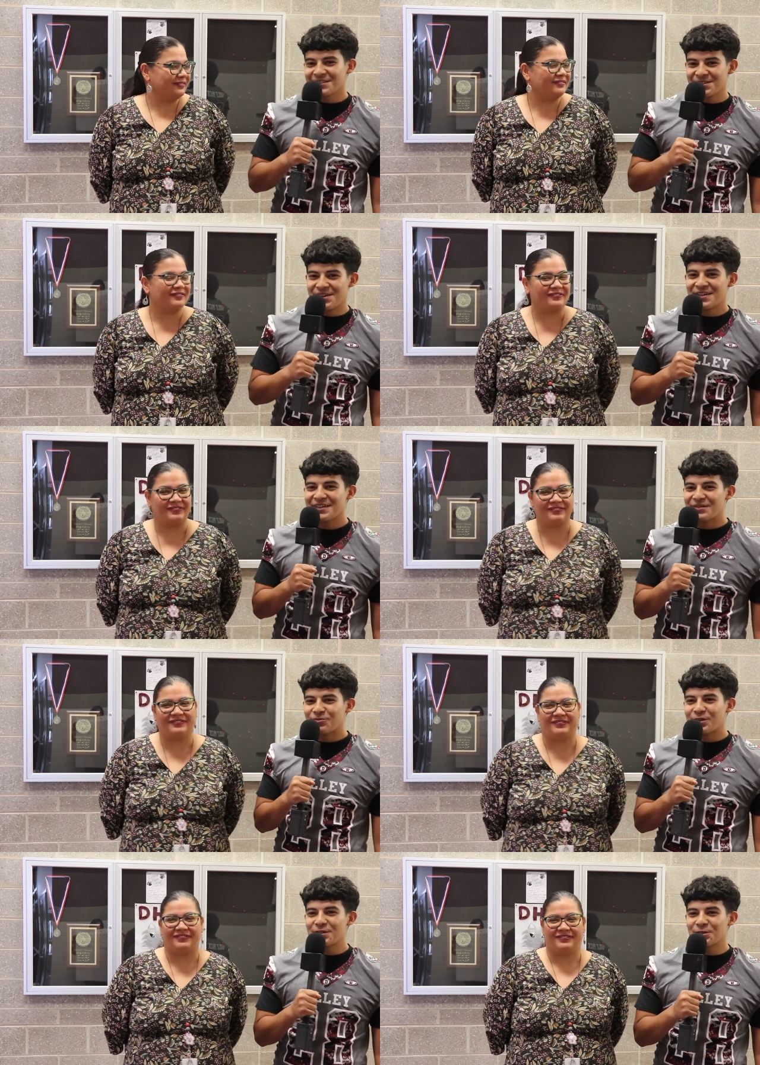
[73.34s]
Speaker 1: Okay.
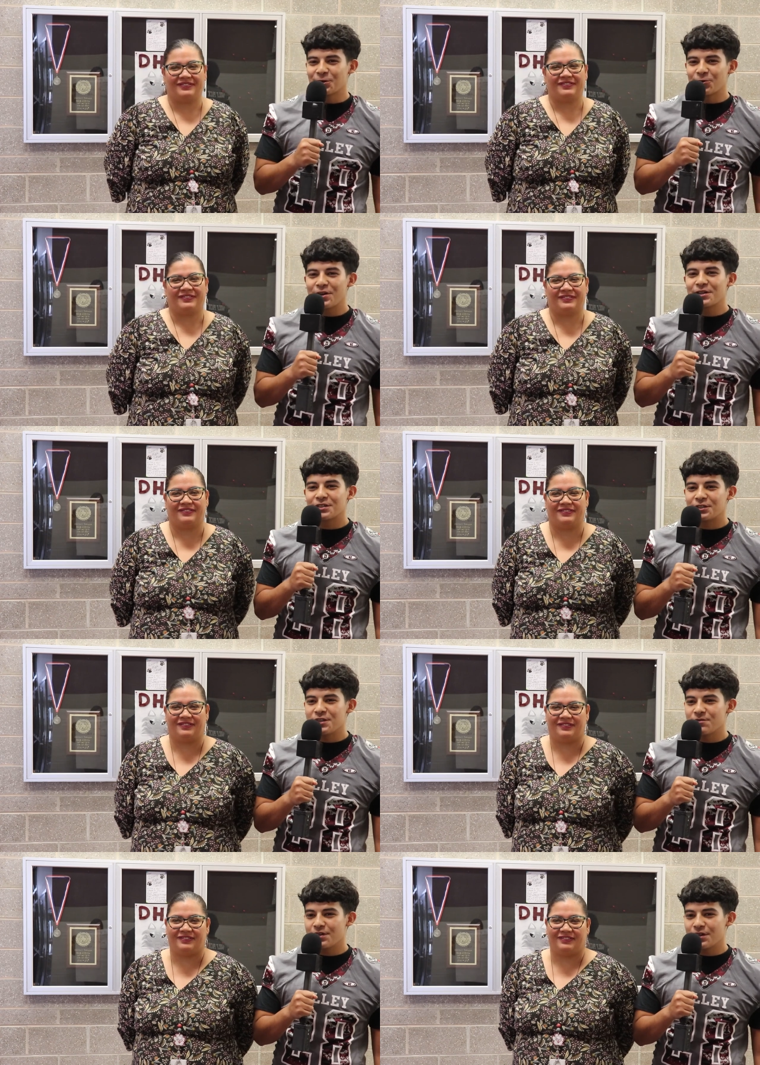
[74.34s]
What is your greatest
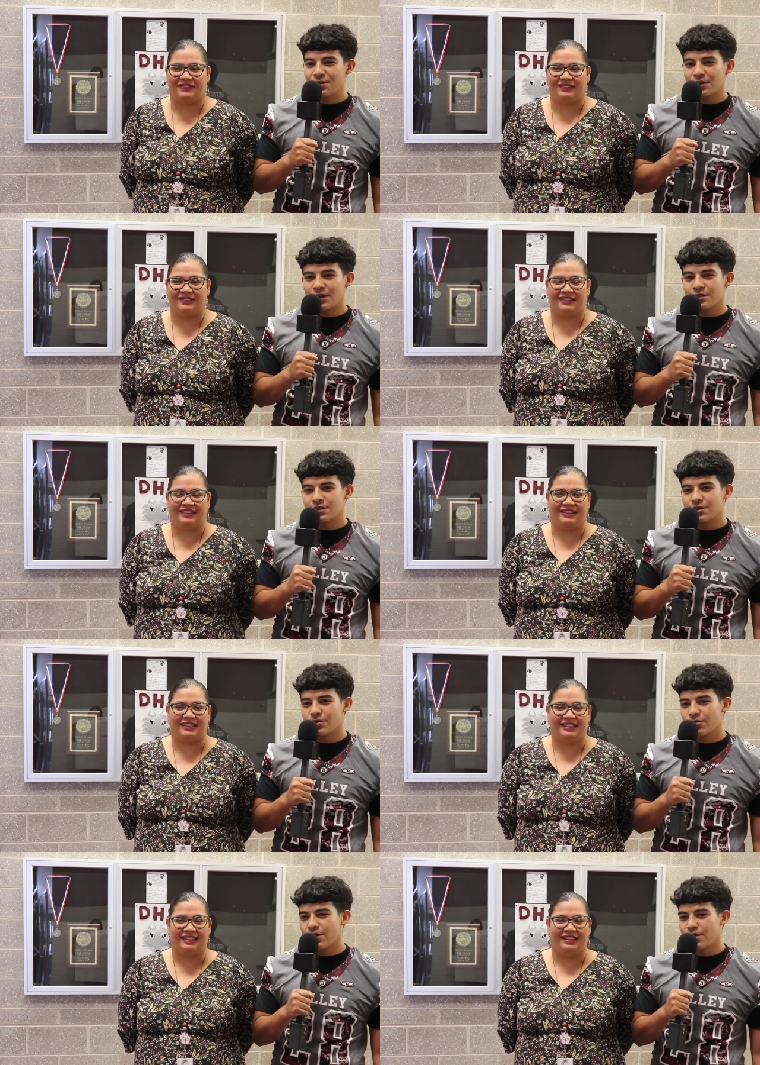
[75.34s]
achievement in your counseling
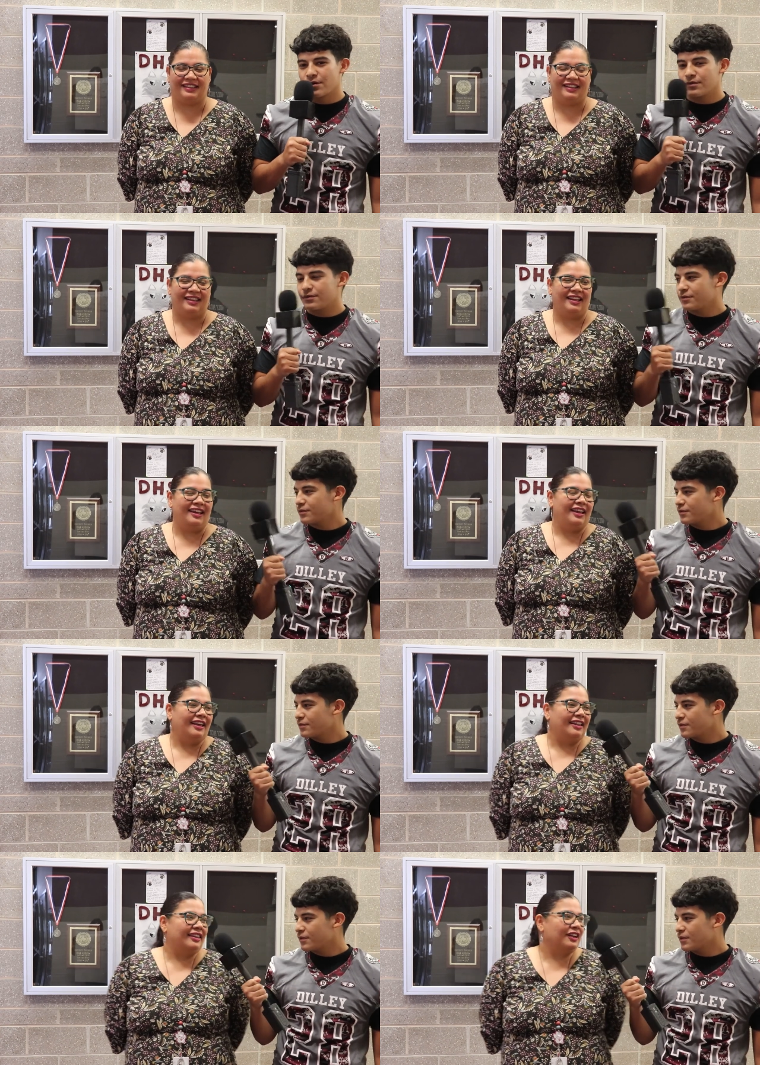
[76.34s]
career?
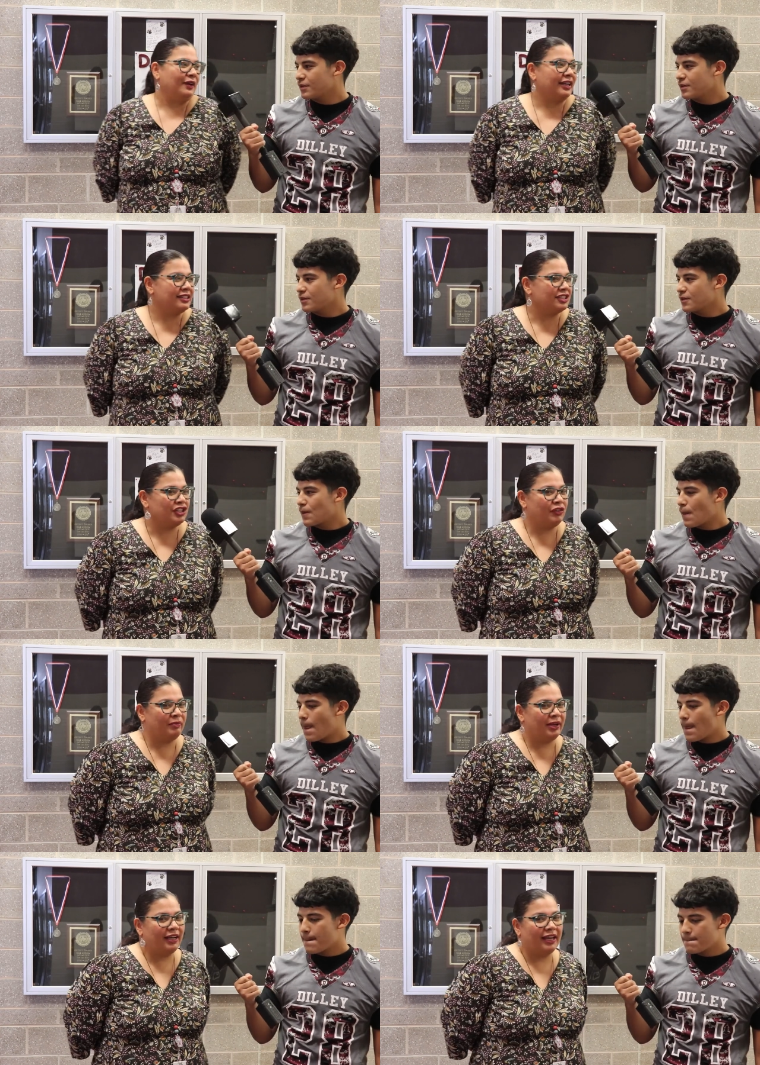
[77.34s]
Speaker 2: The greatest
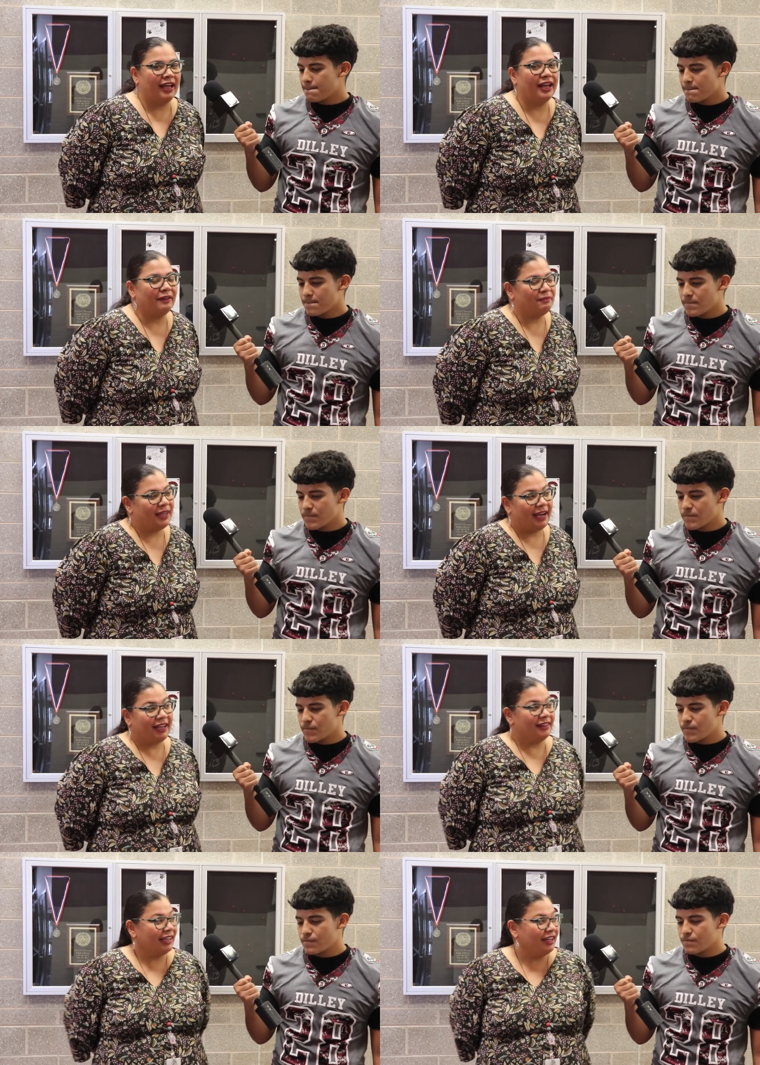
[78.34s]
achievement um, that I
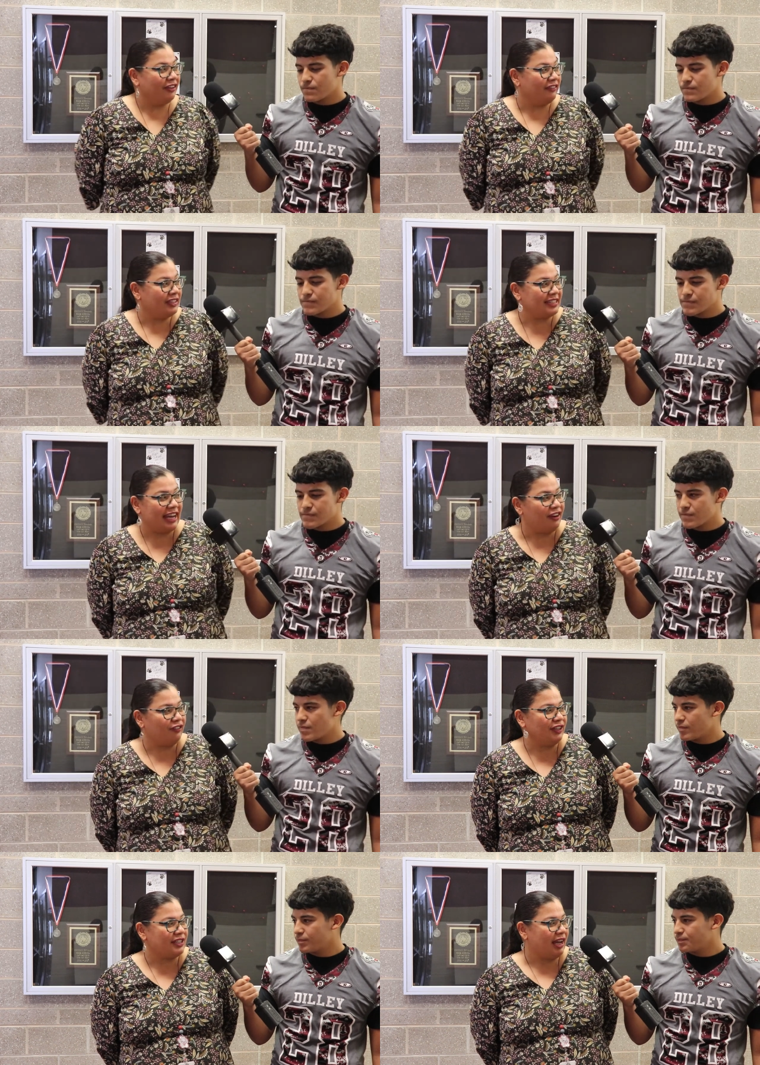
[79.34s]
can think of is
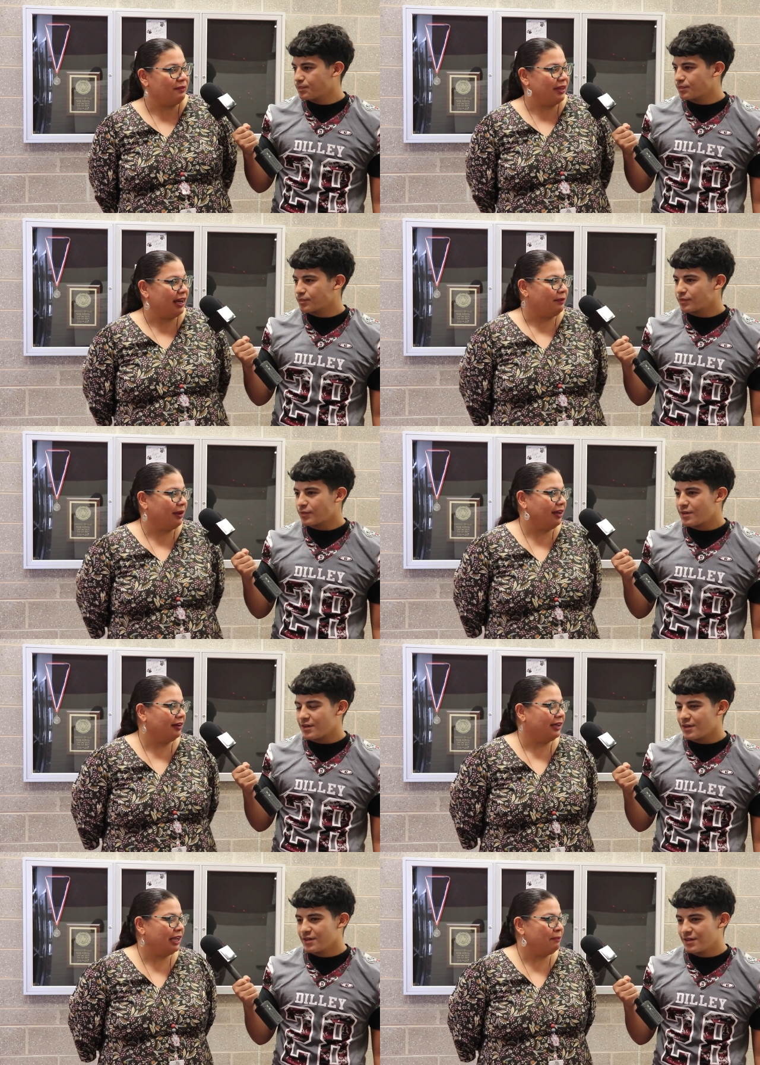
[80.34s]
every time that I make
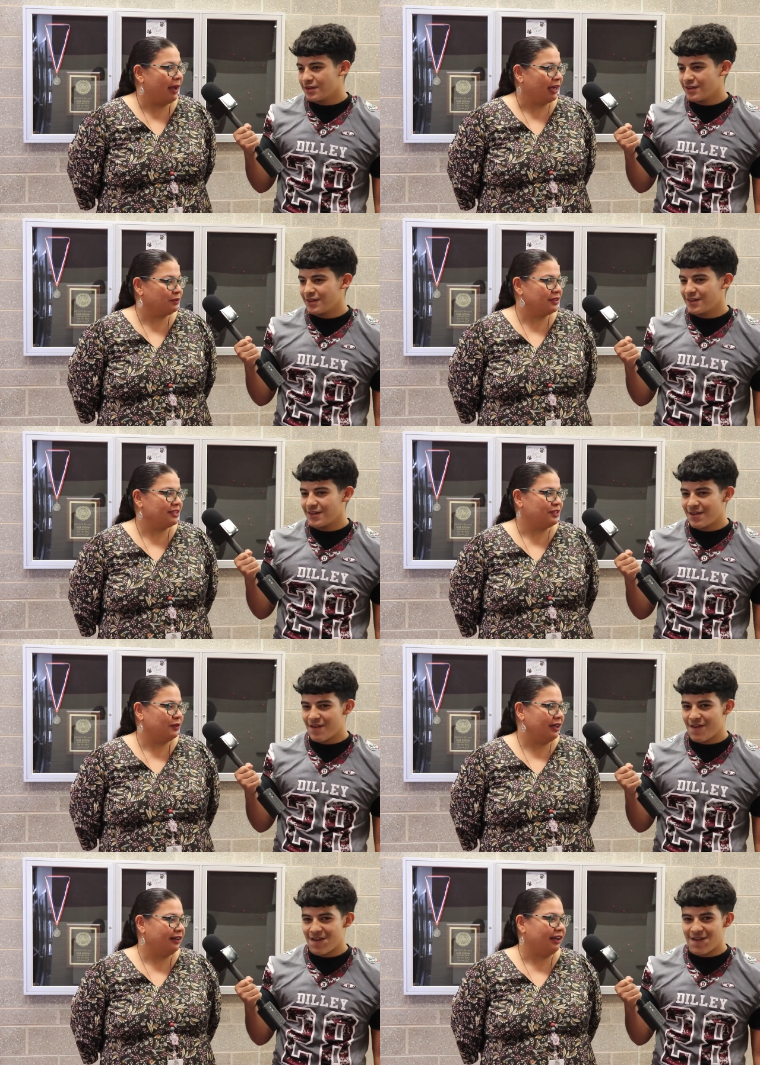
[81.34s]
an impact with a
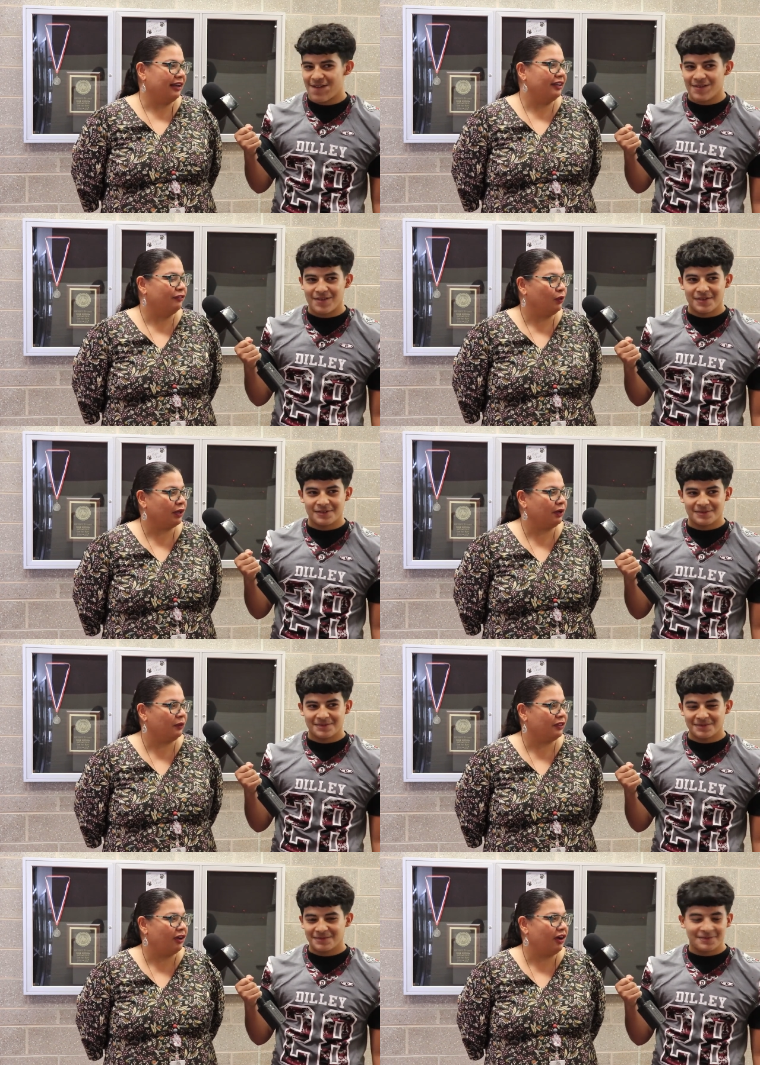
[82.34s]
student. I love working with